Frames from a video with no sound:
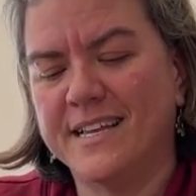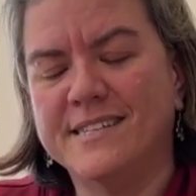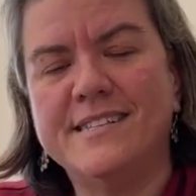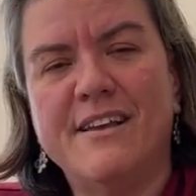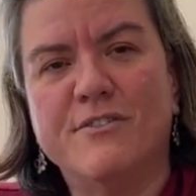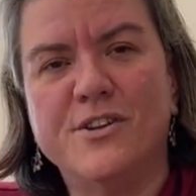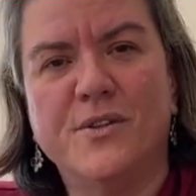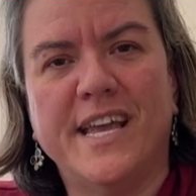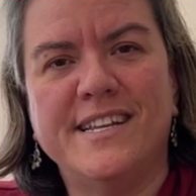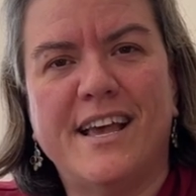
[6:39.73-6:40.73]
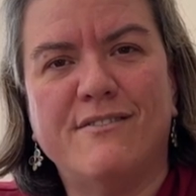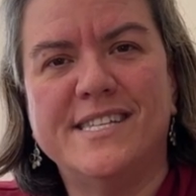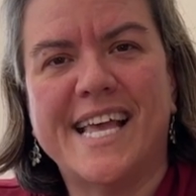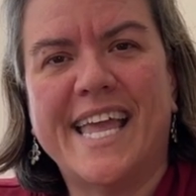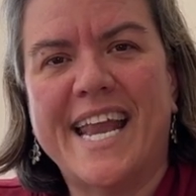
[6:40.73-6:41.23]
It's never too late to have a
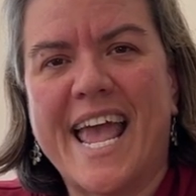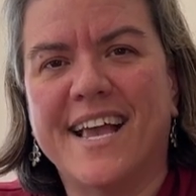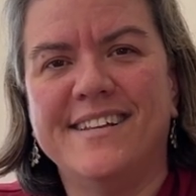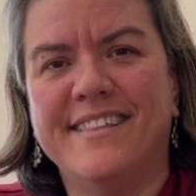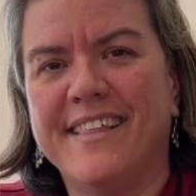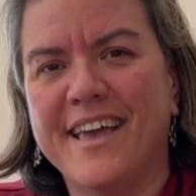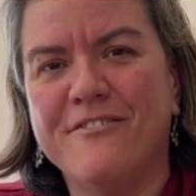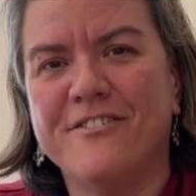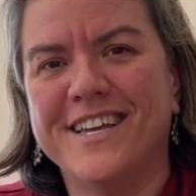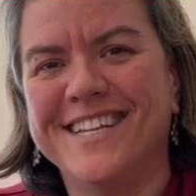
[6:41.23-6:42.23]
second act in life.